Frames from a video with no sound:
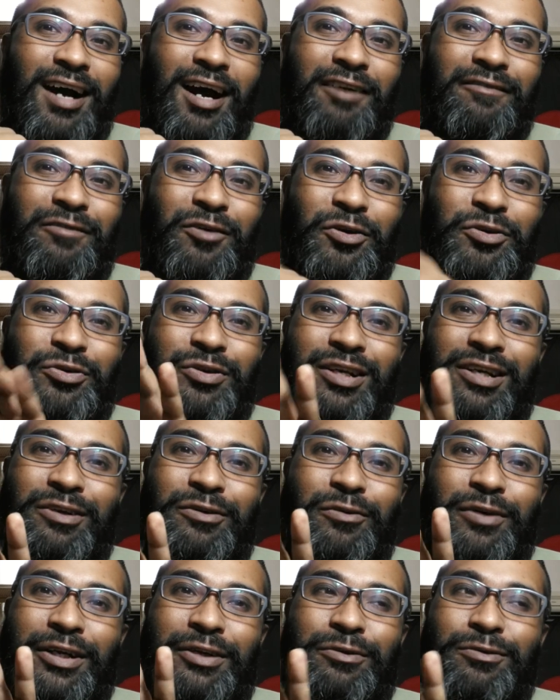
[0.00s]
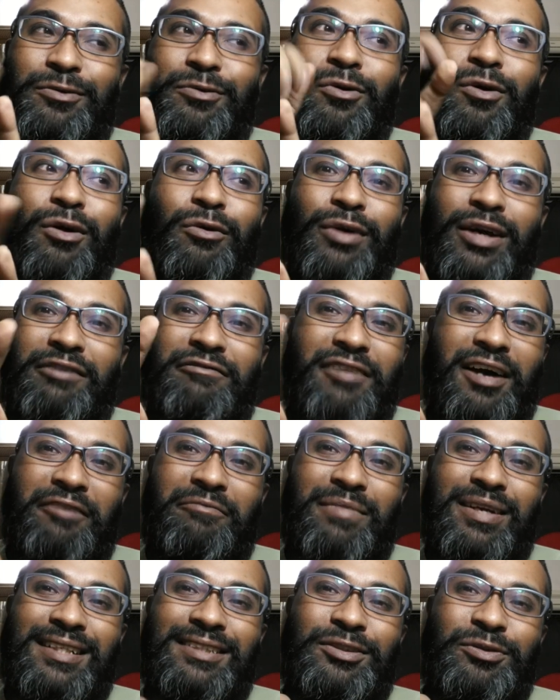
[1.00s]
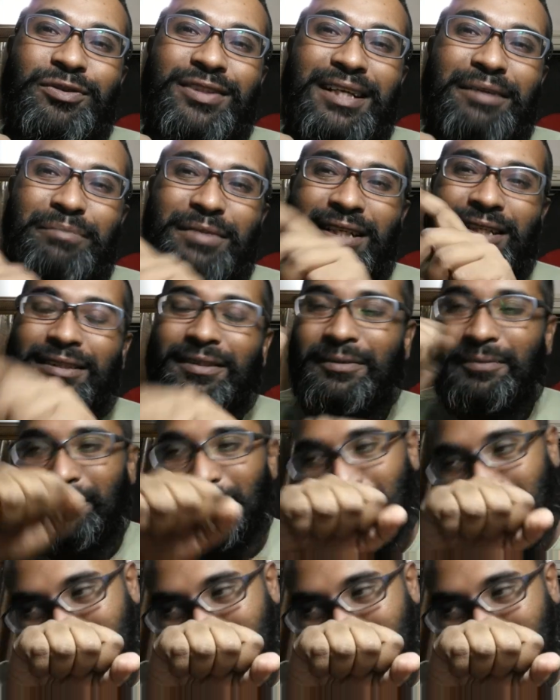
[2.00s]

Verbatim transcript: Unfortunately, it will go away in five minutes to 10 minutes.